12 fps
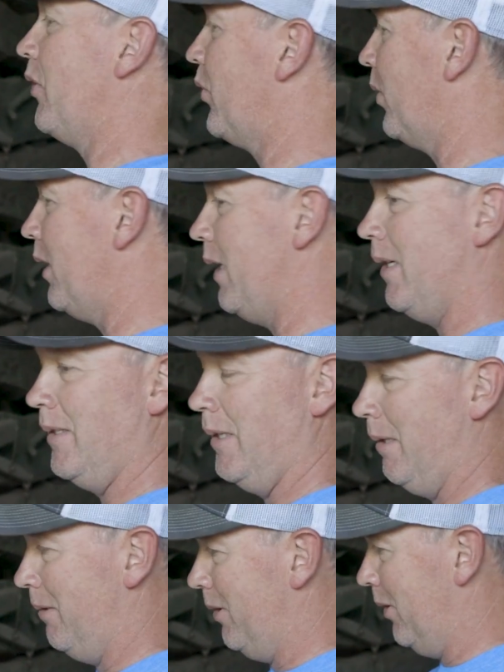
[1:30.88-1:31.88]
the trees
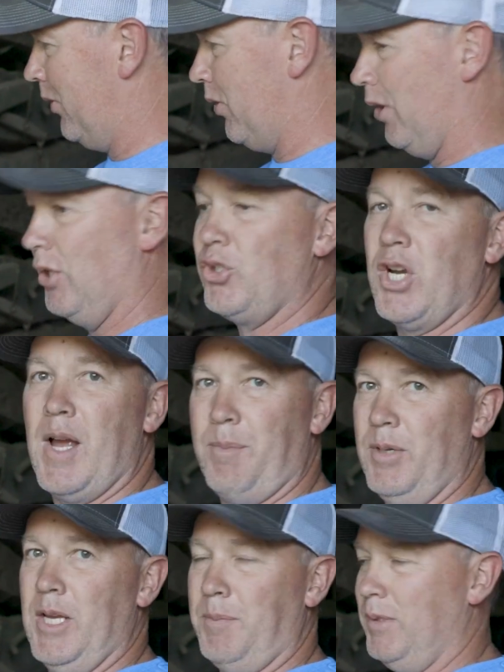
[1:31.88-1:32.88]
and just started
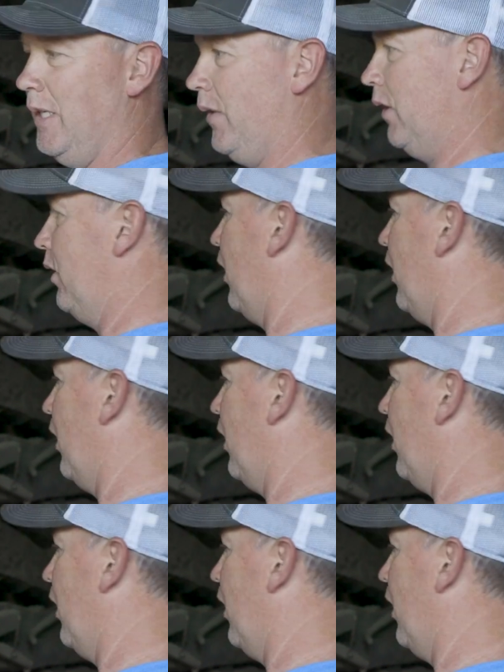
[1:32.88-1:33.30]
chopping up to get the